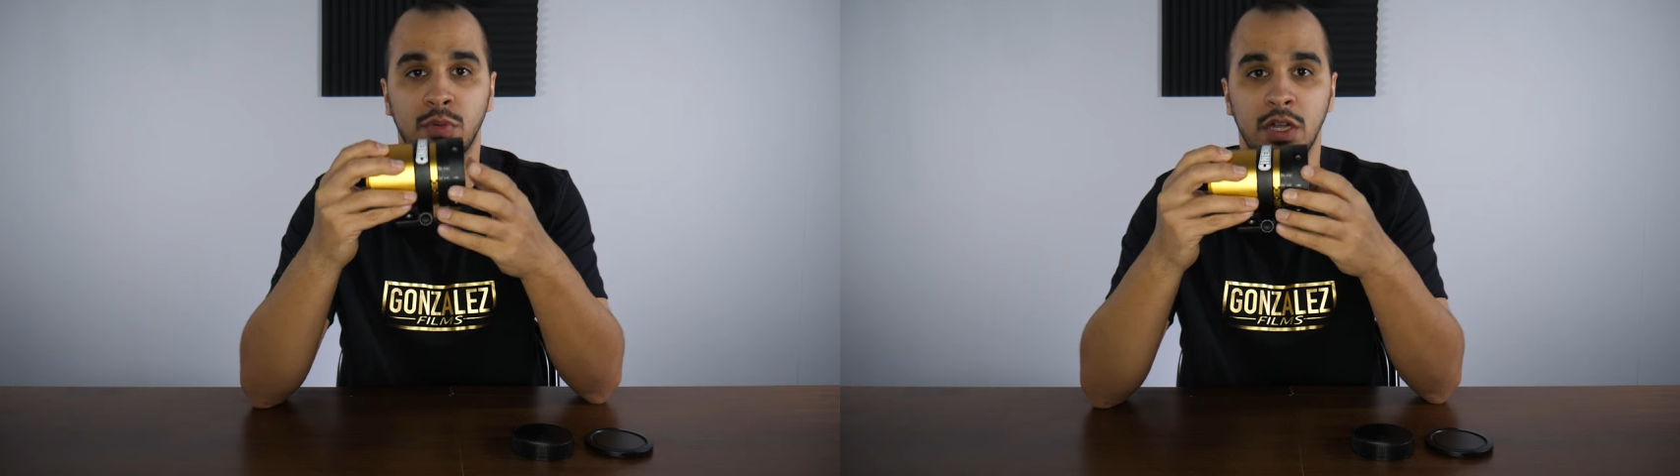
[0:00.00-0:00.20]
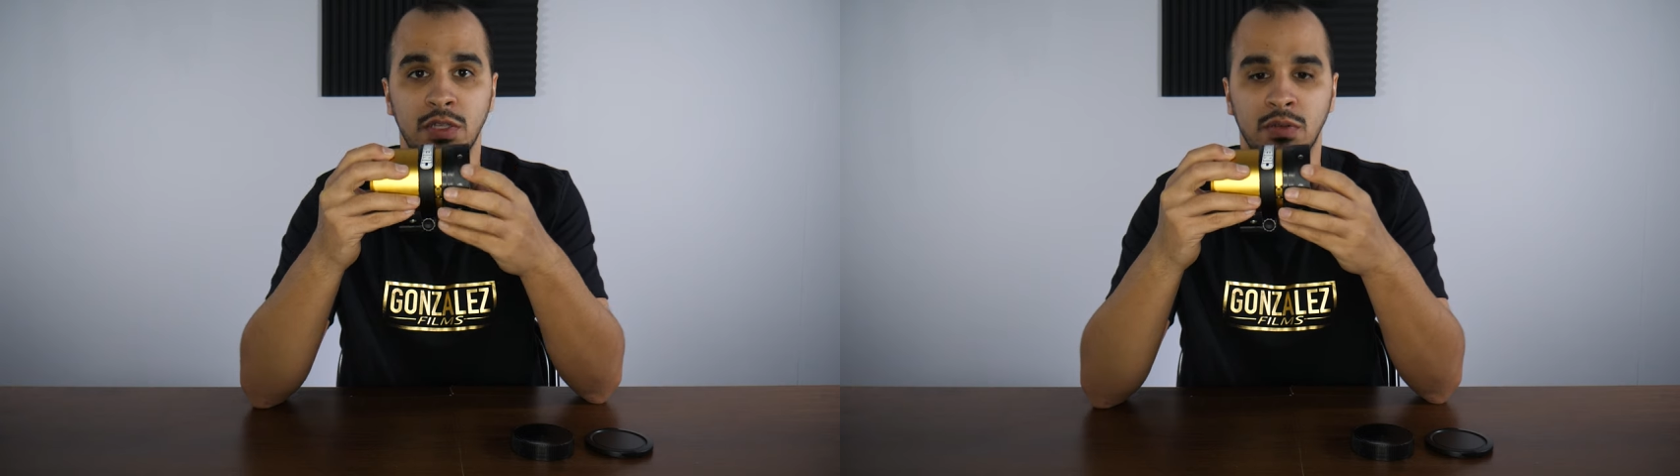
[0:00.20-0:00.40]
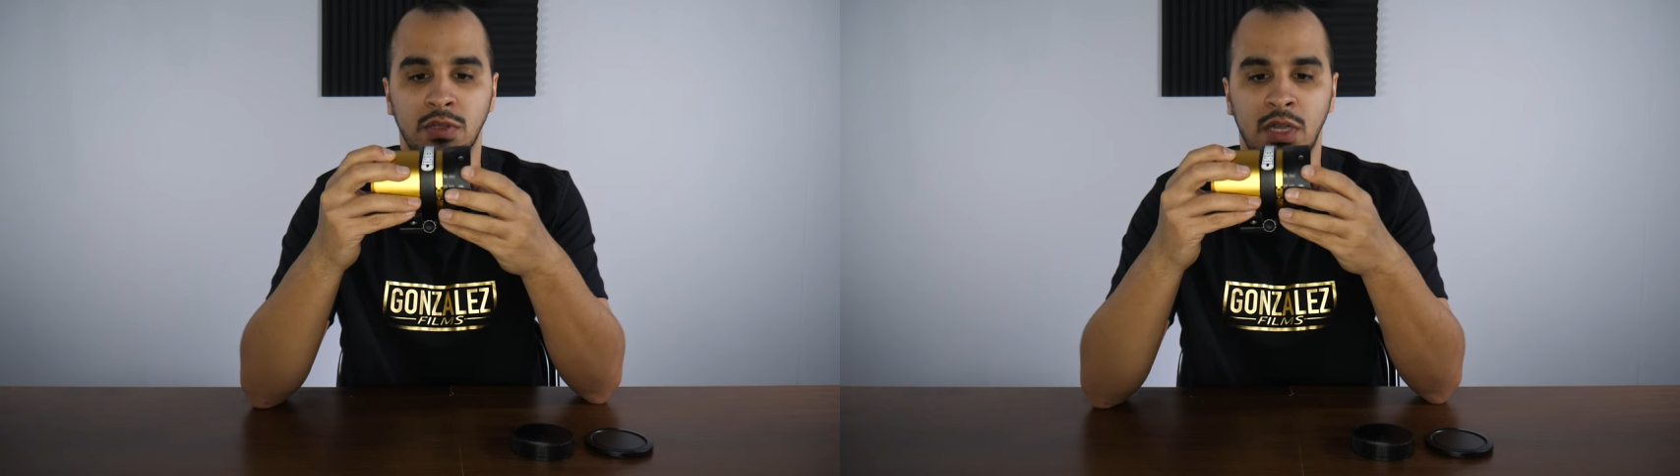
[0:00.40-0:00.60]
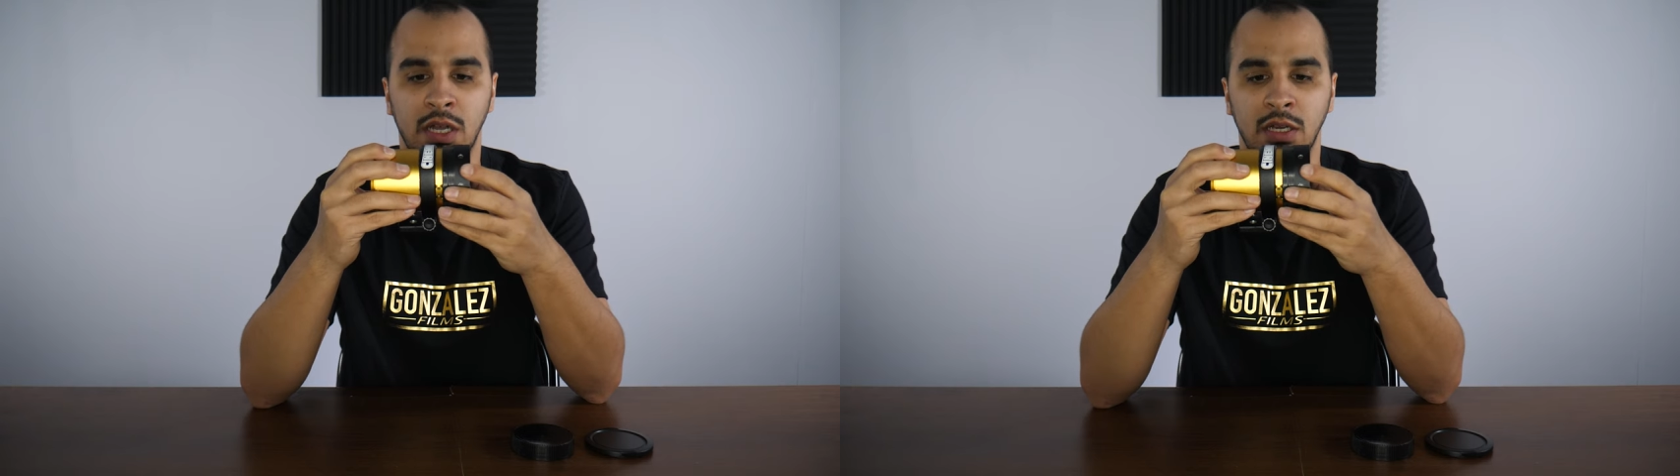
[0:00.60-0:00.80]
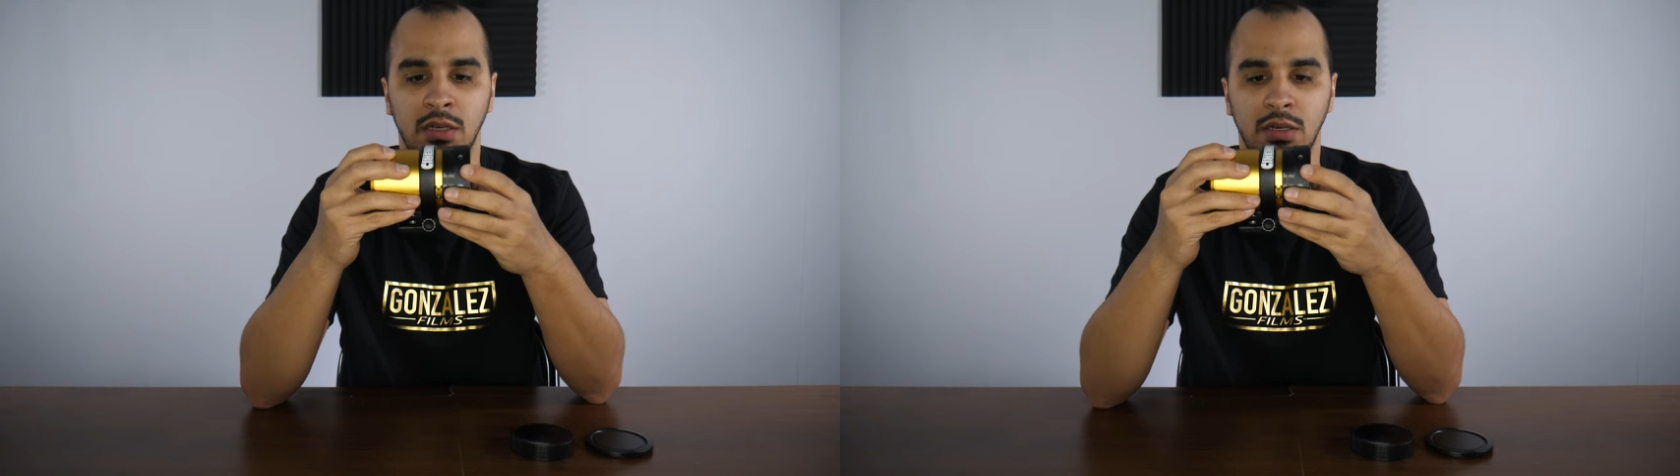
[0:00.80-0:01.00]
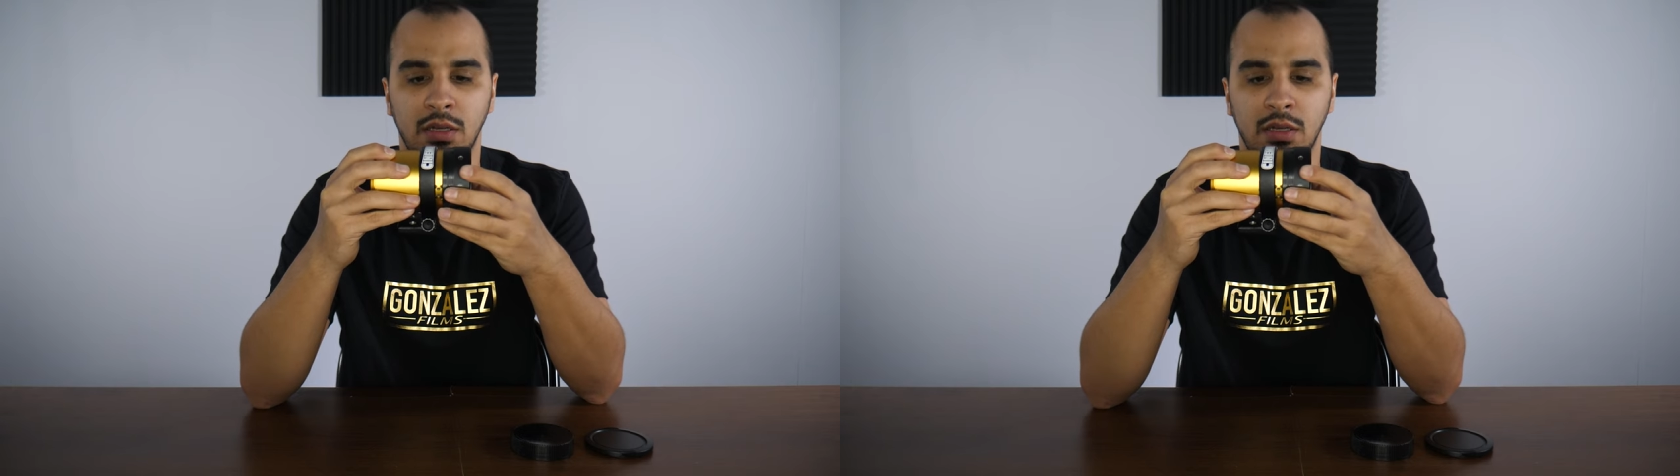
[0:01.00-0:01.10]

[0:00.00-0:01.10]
price online